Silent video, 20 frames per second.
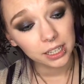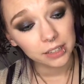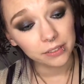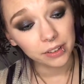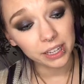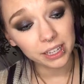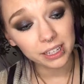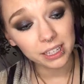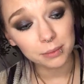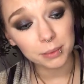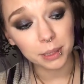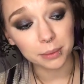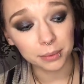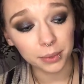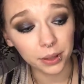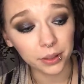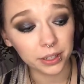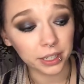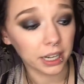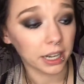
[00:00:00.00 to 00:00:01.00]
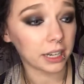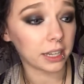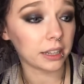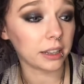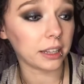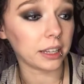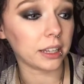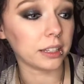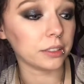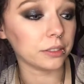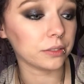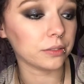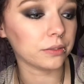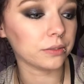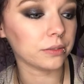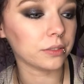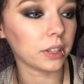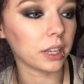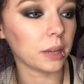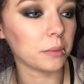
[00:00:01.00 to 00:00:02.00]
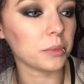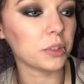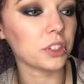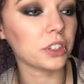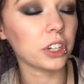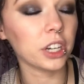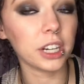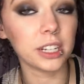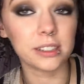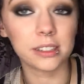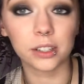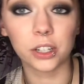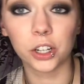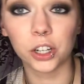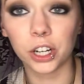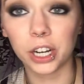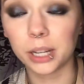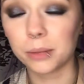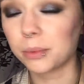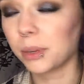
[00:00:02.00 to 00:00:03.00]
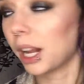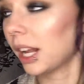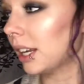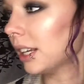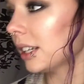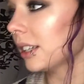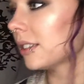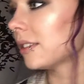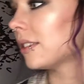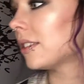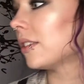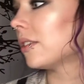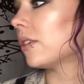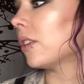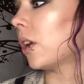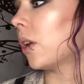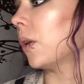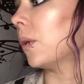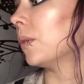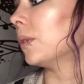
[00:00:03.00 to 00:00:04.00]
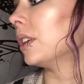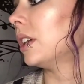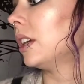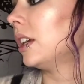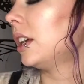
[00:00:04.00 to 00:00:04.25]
if I can get my brother on it, then I'm sure it's a great product. So,